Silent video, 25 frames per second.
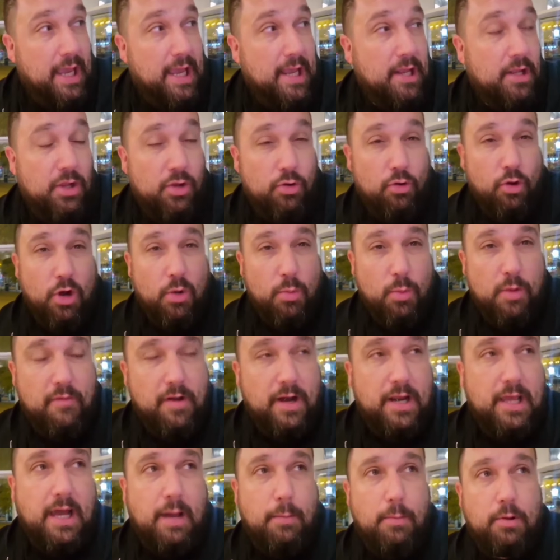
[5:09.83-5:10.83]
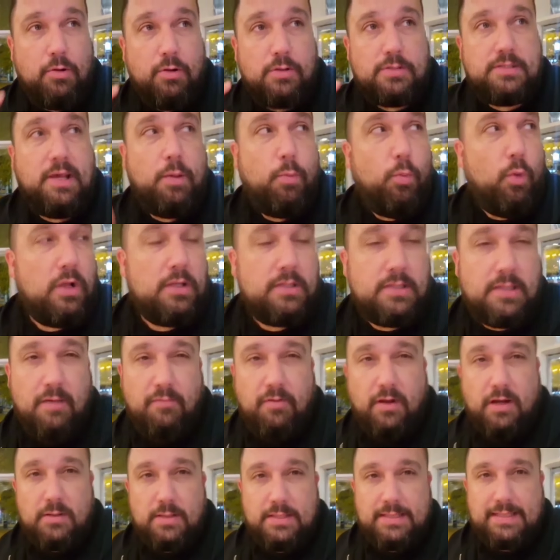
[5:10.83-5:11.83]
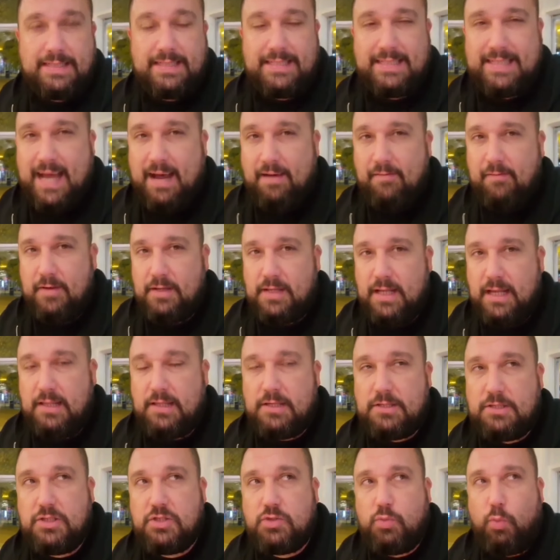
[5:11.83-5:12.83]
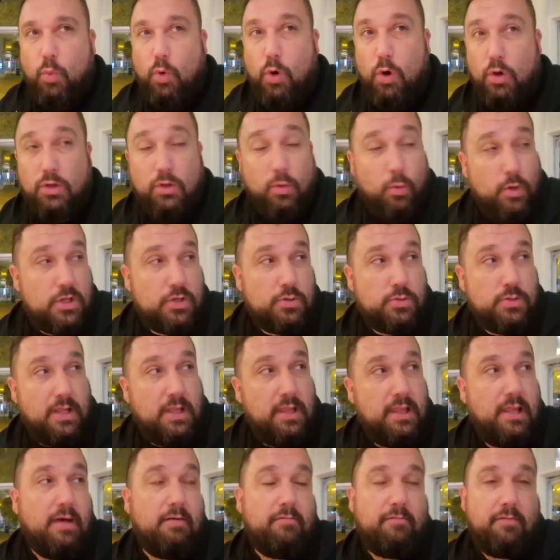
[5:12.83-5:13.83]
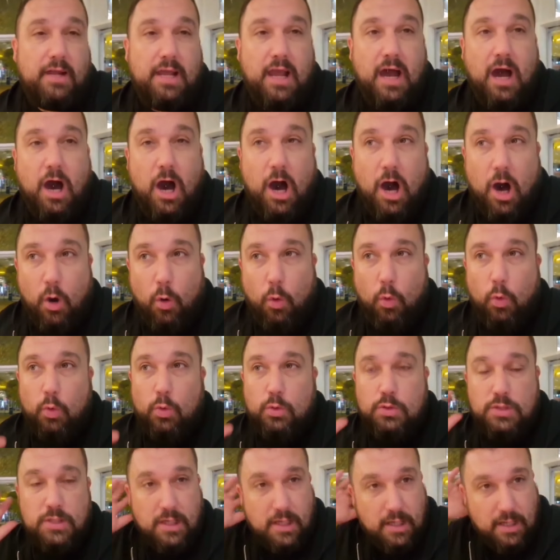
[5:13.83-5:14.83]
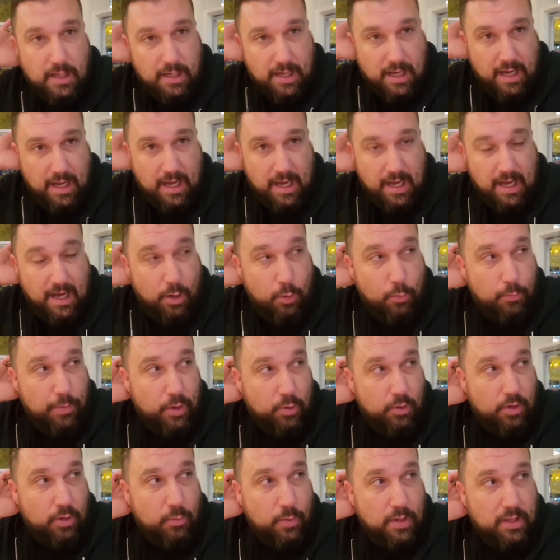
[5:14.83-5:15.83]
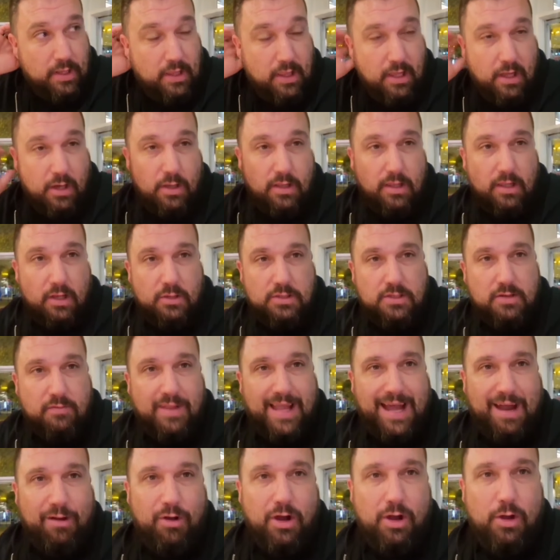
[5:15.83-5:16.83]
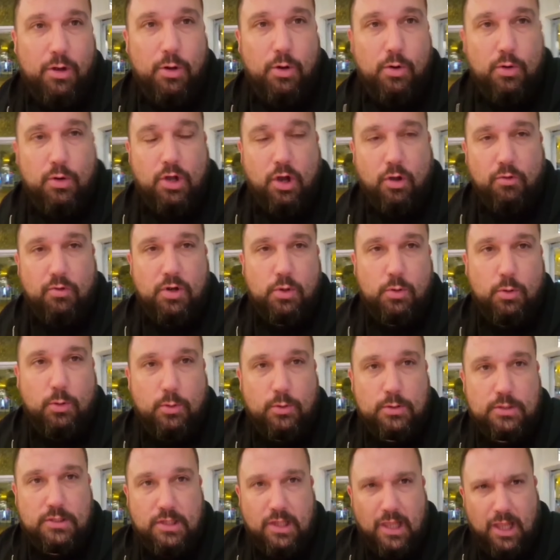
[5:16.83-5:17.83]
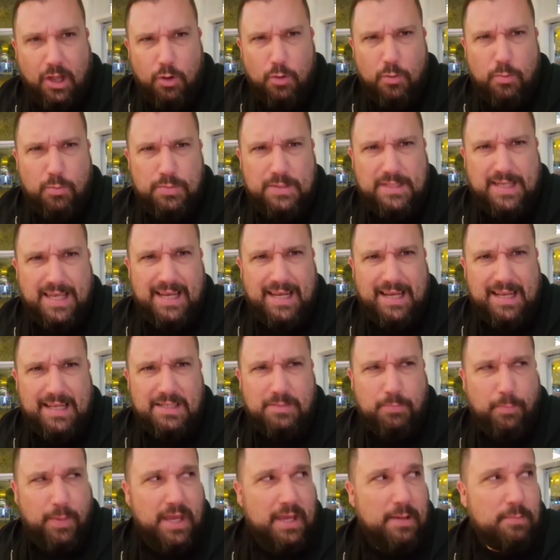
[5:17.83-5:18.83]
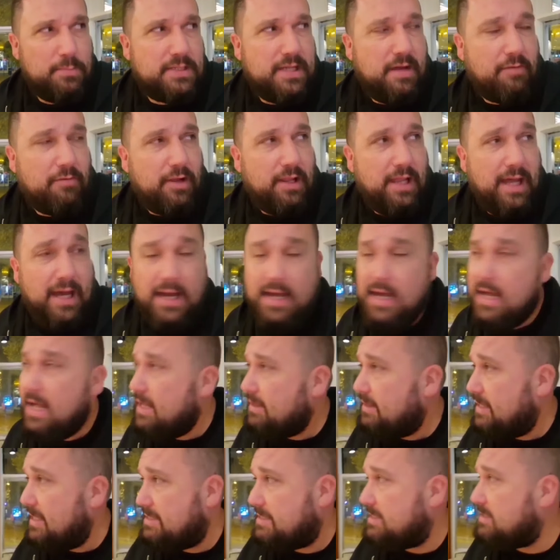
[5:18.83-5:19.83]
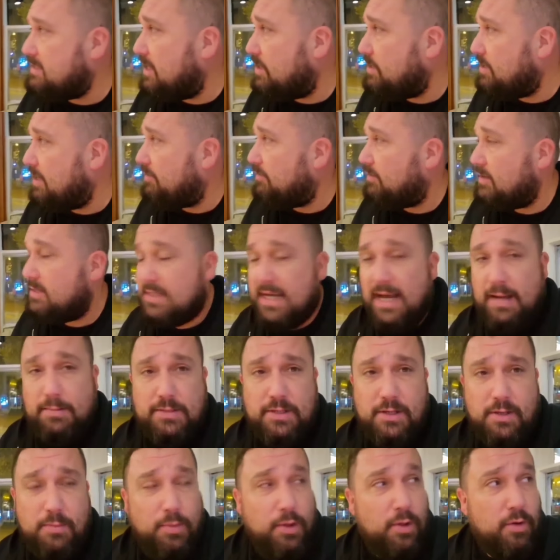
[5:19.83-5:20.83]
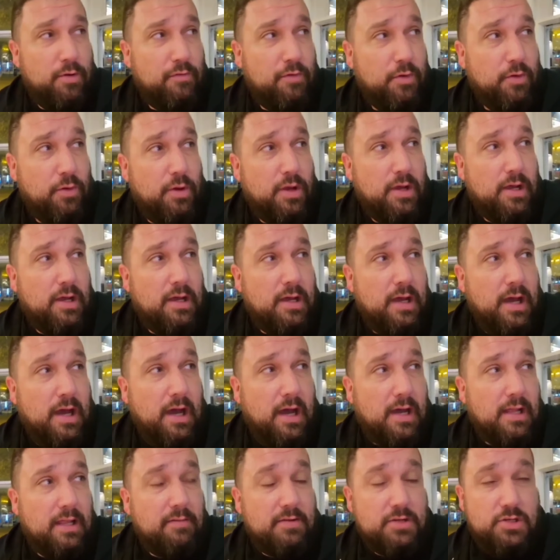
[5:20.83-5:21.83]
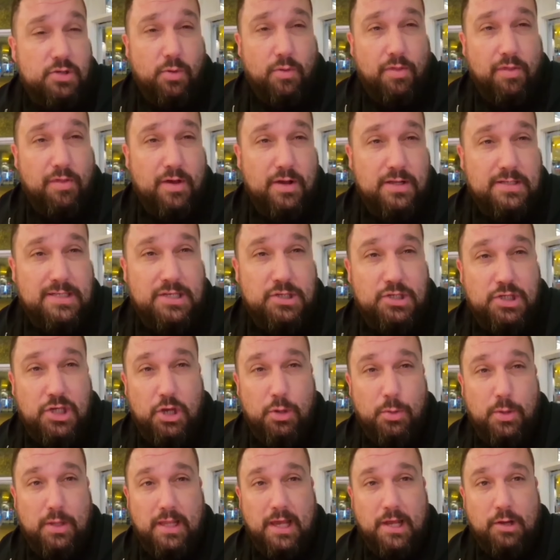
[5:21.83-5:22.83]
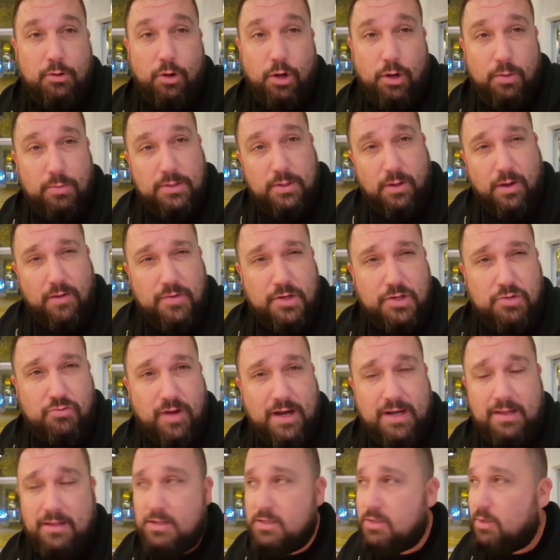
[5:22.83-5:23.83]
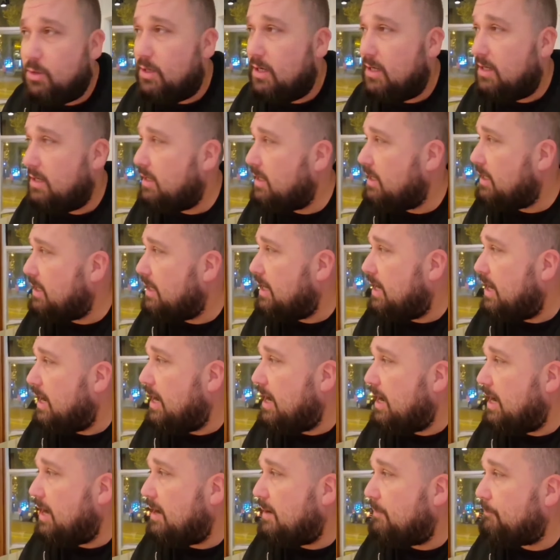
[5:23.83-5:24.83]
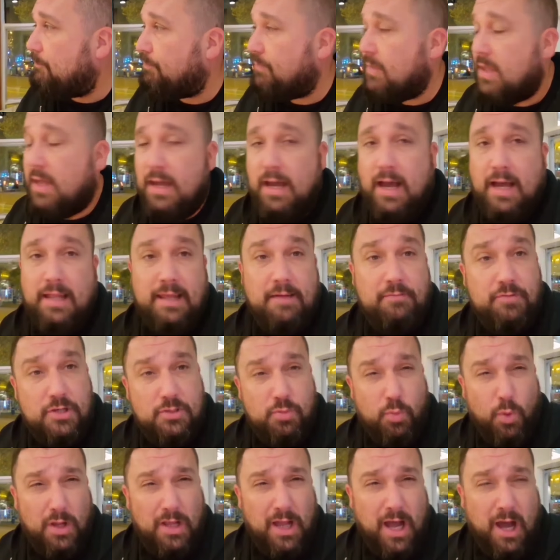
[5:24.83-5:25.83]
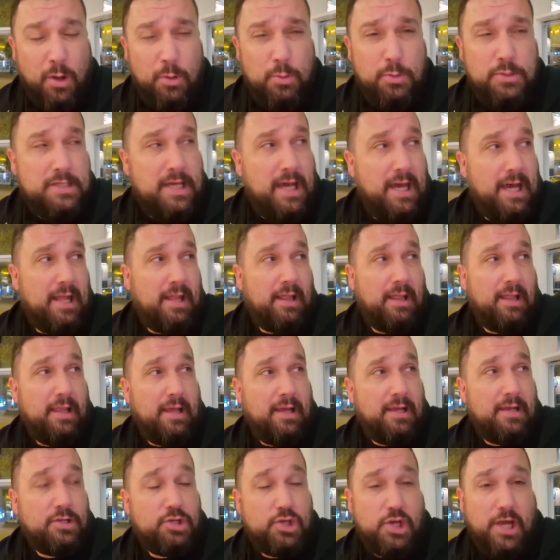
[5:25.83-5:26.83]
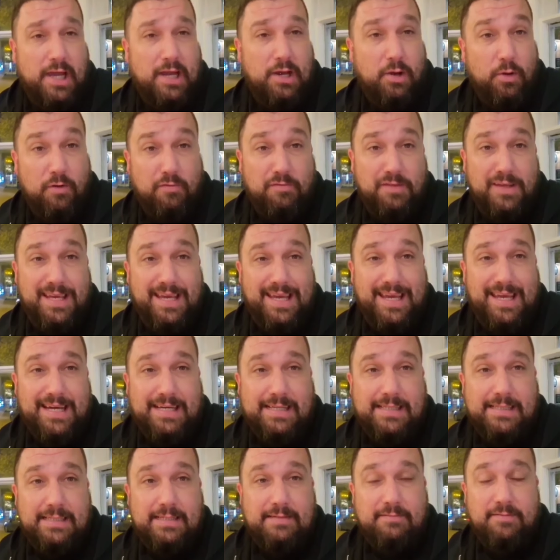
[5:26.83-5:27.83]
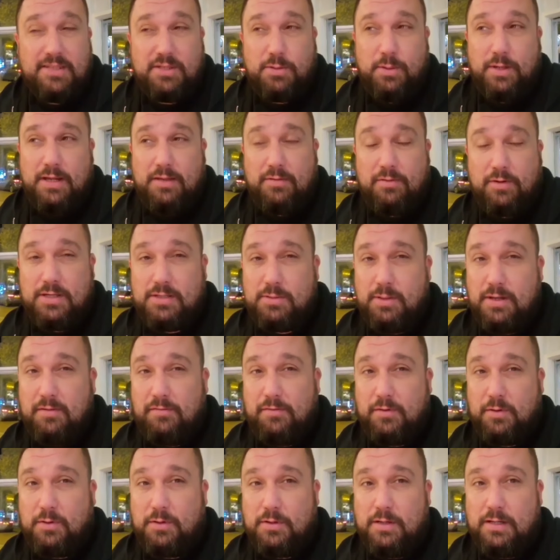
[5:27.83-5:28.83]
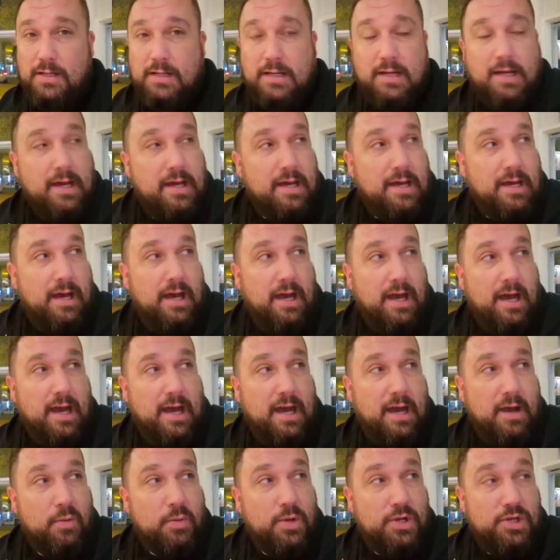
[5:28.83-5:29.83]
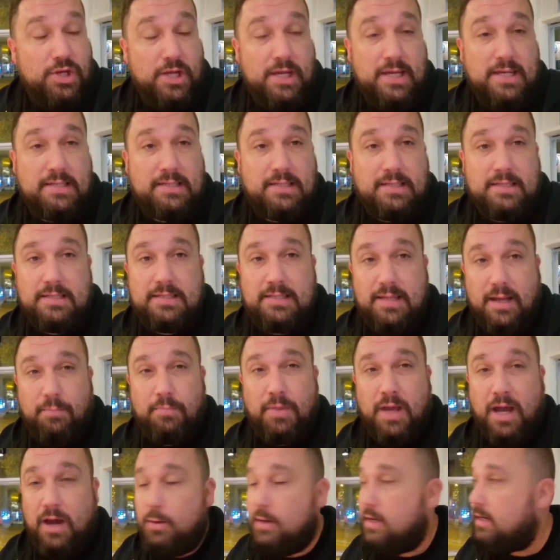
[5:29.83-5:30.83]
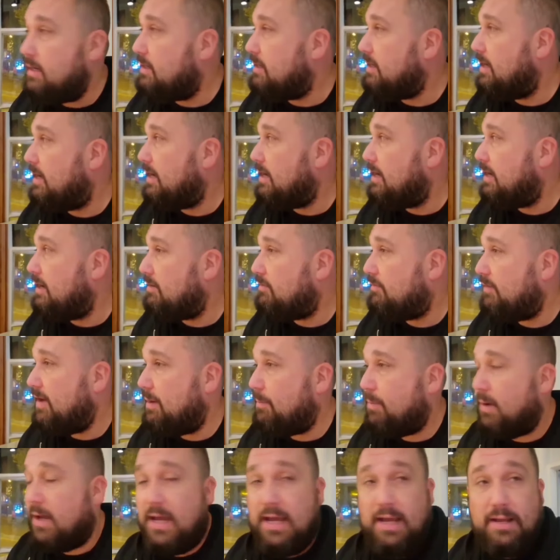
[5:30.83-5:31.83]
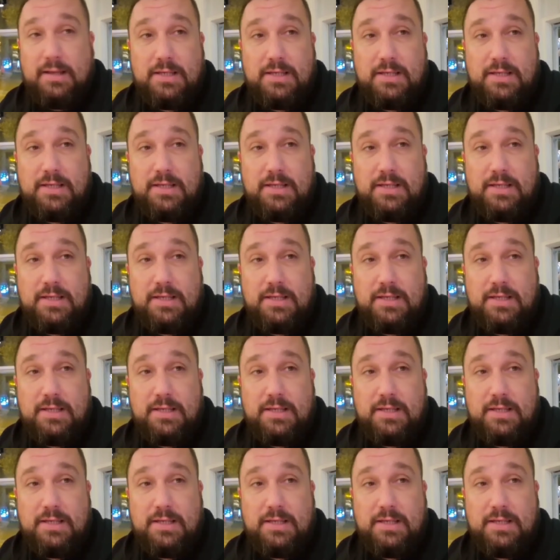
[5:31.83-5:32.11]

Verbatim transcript: Inn Group. We've only come across them once so far in Stafford in the Swan, which was a lovely old uh, old building with lo lots of narrow corridors, low ceilings, beams, stuff like that. This is no different. It's absolutely beautiful. Uh, they've actually got 32 in their group, so I've just read in the toilet. Um, and they've just won Hotel Chain of the Year for 23 24, uh, which is some going. Uh, fair play, it's